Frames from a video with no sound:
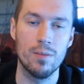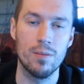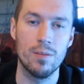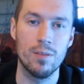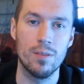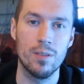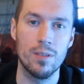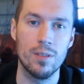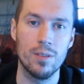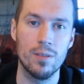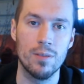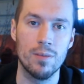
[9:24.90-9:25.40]

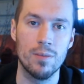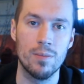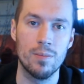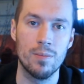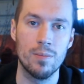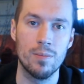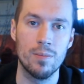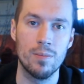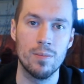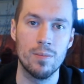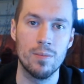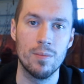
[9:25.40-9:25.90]

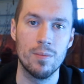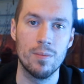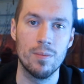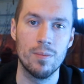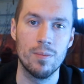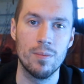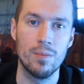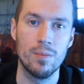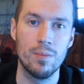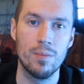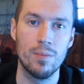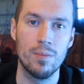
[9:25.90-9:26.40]

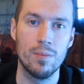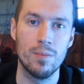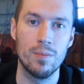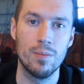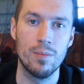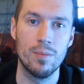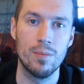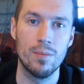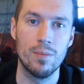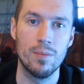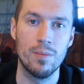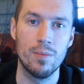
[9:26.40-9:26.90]

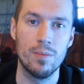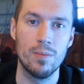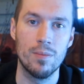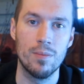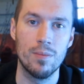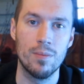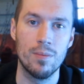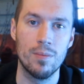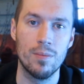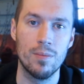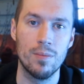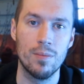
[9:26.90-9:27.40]

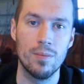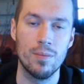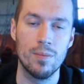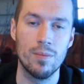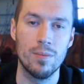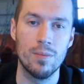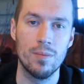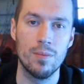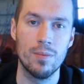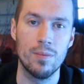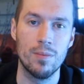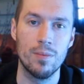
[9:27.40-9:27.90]

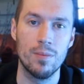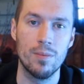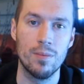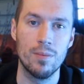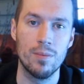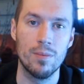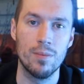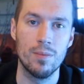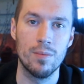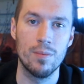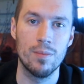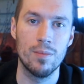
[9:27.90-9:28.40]

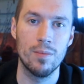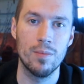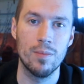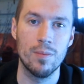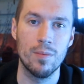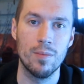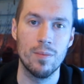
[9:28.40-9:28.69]
Nothing is said.